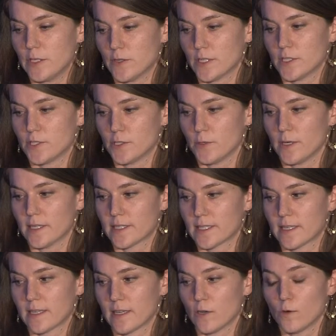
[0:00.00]
You can do it
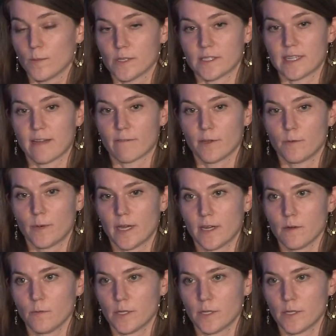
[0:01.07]
almost everywhere,